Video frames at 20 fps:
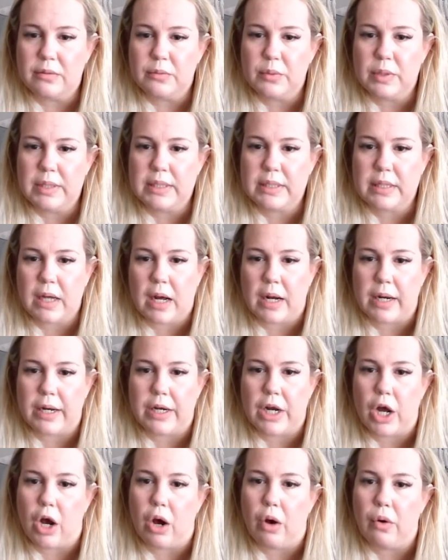What does Connie
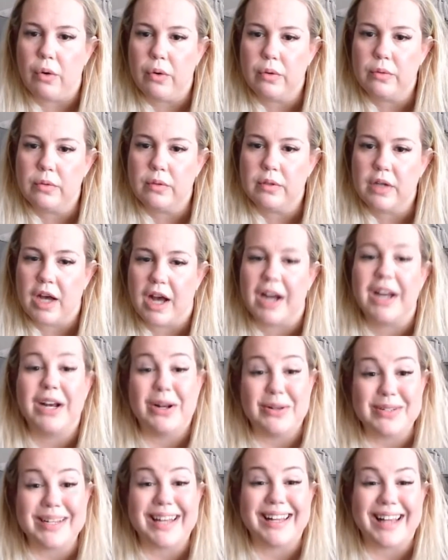know? Connie
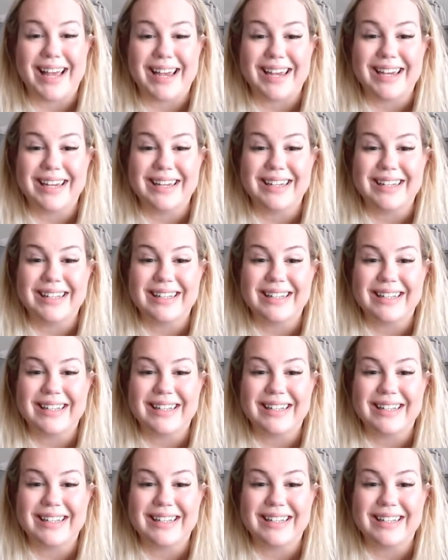knows I like